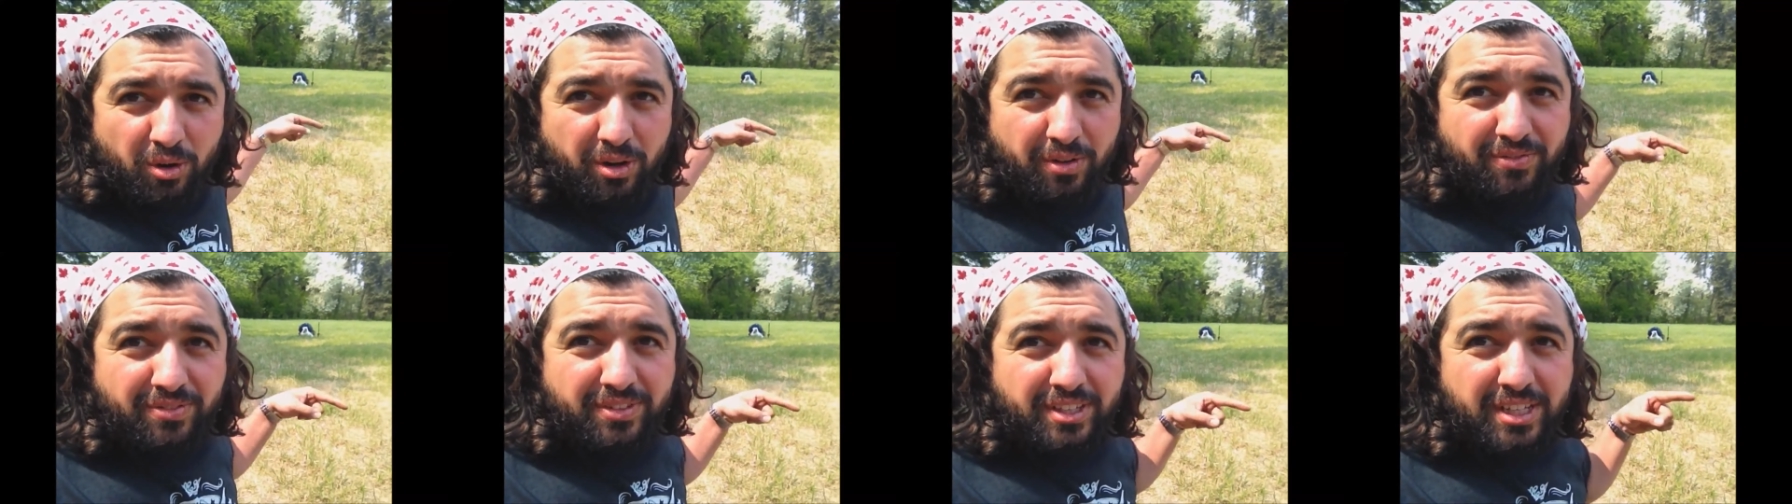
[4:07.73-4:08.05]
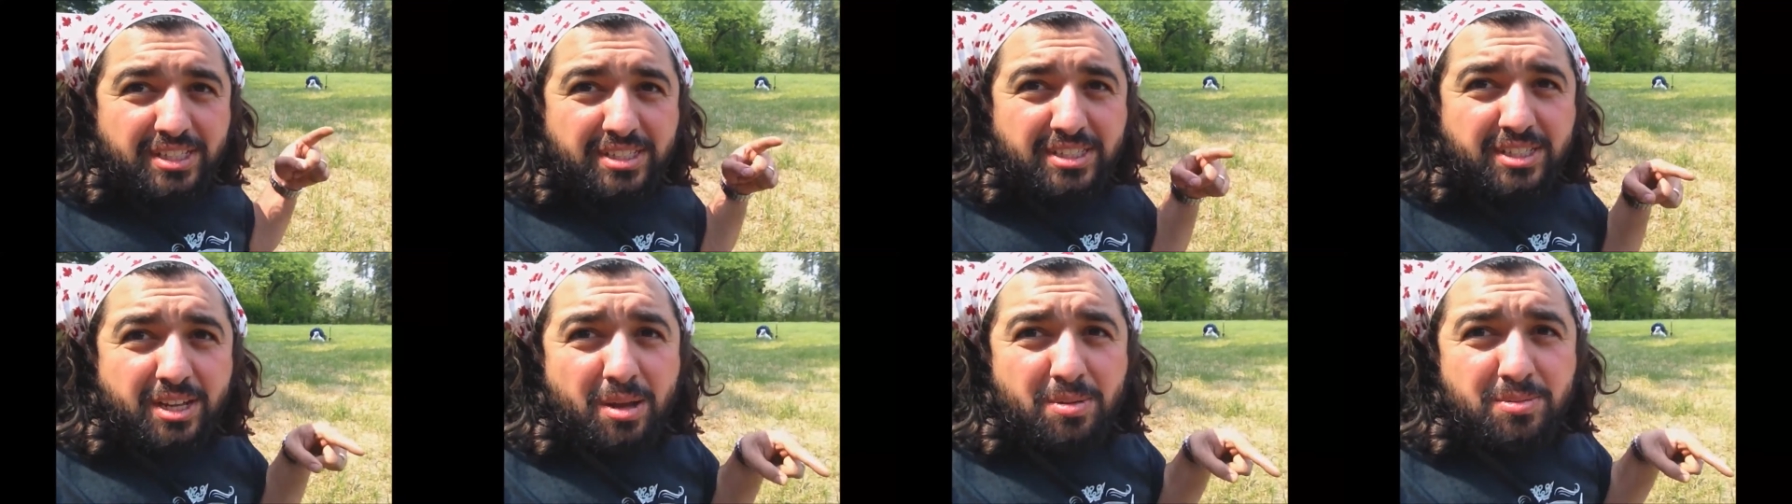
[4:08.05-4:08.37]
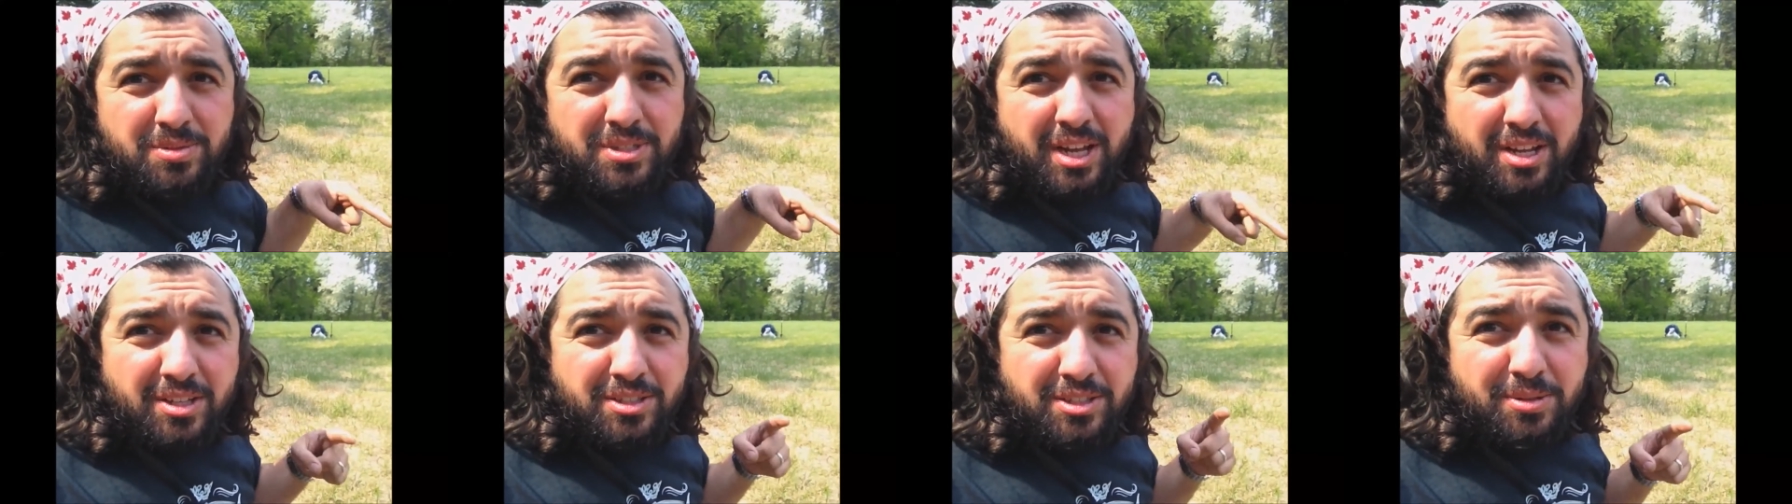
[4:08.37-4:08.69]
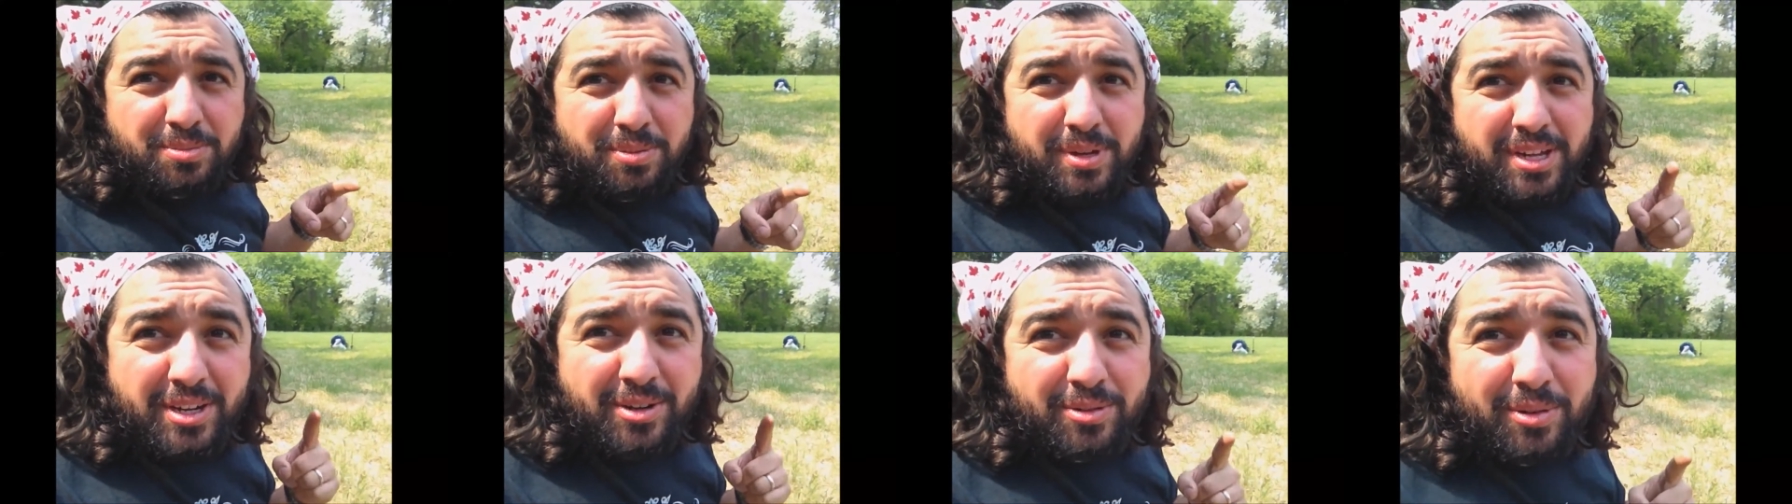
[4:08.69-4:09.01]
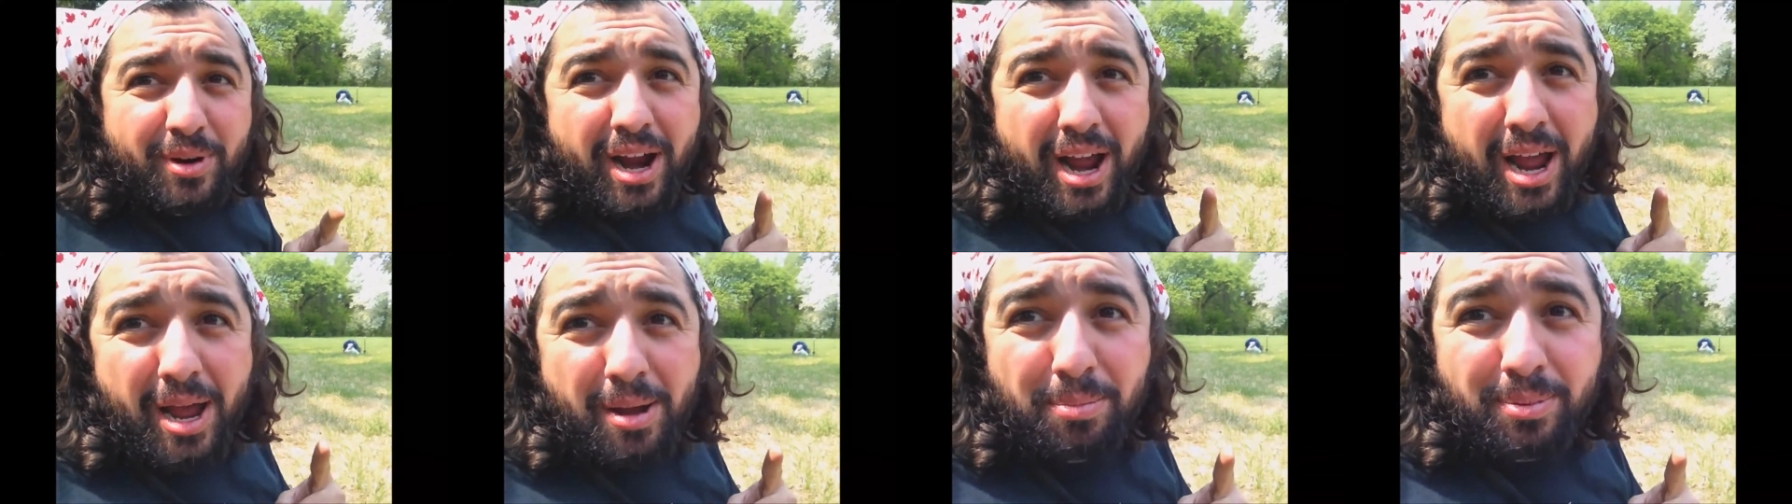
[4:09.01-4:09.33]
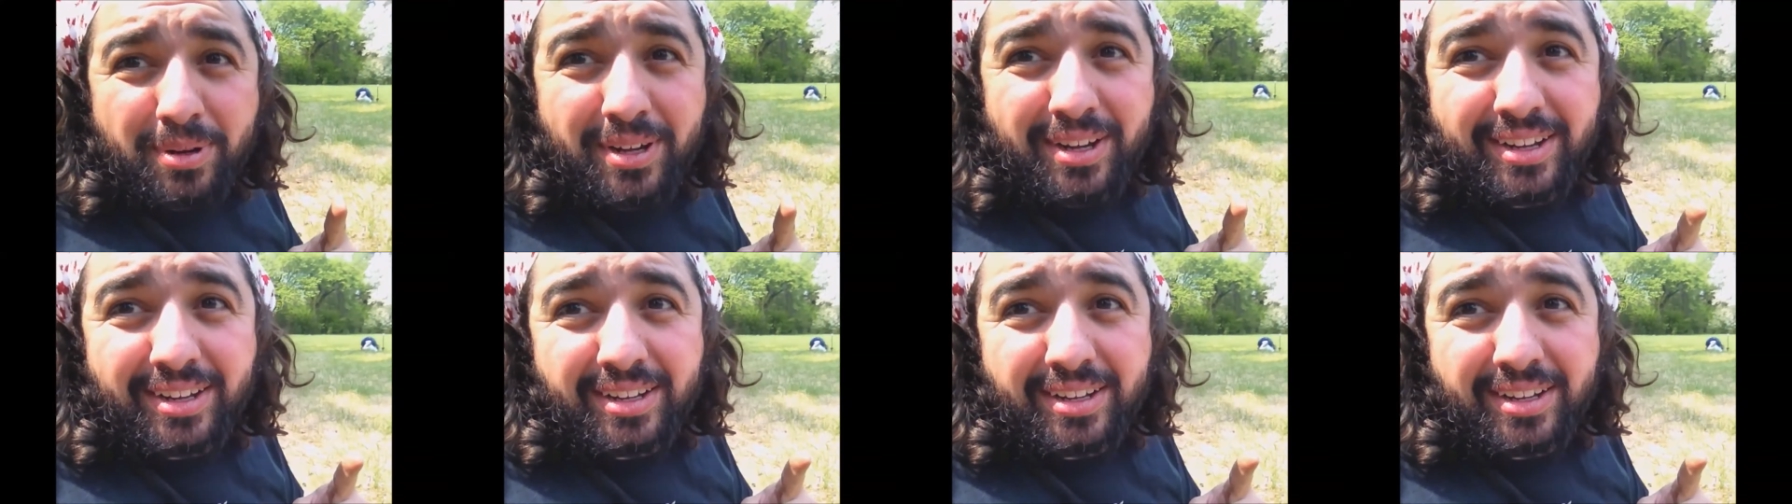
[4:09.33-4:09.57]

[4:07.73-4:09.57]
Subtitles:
if this comes out to be crap,